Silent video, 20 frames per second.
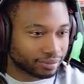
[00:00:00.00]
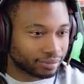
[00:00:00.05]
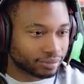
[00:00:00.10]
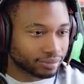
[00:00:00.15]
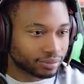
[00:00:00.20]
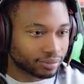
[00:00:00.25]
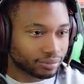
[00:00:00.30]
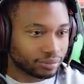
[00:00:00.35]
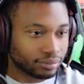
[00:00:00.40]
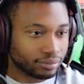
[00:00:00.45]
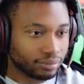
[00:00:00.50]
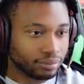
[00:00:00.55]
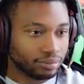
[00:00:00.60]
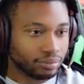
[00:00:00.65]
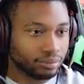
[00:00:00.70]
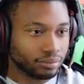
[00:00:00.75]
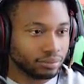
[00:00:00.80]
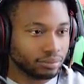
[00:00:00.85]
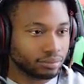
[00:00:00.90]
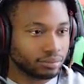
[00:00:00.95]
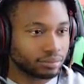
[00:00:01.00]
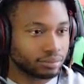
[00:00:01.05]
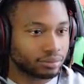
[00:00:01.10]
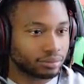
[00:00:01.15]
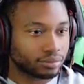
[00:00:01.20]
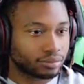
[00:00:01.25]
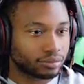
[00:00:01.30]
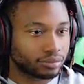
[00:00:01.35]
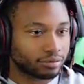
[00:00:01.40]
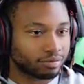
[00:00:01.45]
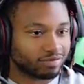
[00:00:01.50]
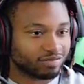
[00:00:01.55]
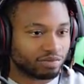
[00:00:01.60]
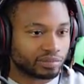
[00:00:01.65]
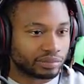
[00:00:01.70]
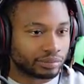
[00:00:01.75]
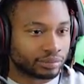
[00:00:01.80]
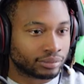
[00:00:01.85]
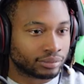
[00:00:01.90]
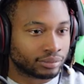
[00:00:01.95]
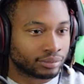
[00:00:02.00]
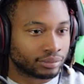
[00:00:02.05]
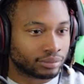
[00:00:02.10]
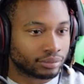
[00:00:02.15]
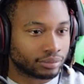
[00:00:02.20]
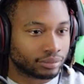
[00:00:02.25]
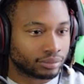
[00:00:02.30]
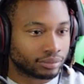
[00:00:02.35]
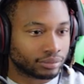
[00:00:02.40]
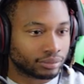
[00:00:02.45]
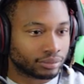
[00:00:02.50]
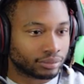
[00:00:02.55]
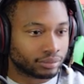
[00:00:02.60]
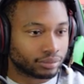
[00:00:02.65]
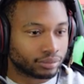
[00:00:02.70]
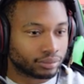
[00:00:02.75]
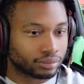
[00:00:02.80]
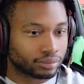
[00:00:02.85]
Nobody speaks.